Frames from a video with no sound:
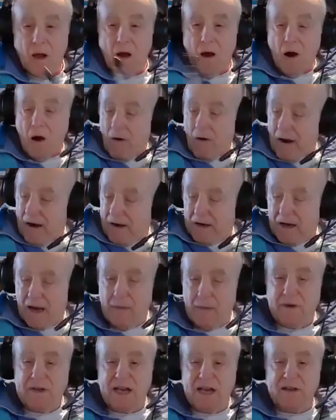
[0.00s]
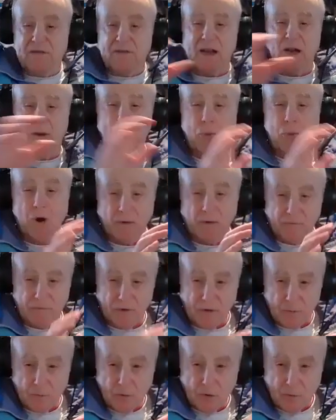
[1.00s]
All right, now let me take that apart
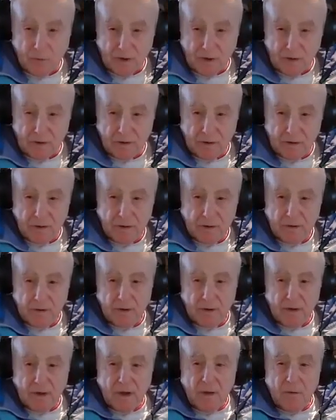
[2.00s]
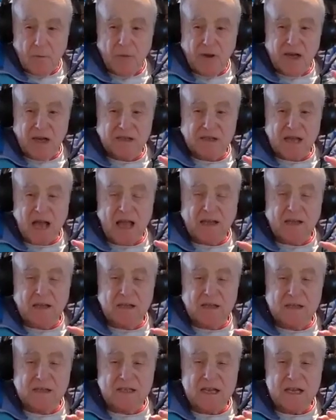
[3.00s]
for the moment because I
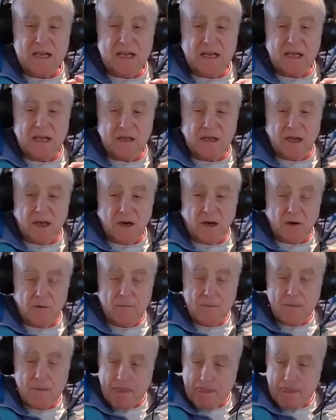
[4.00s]
can see in there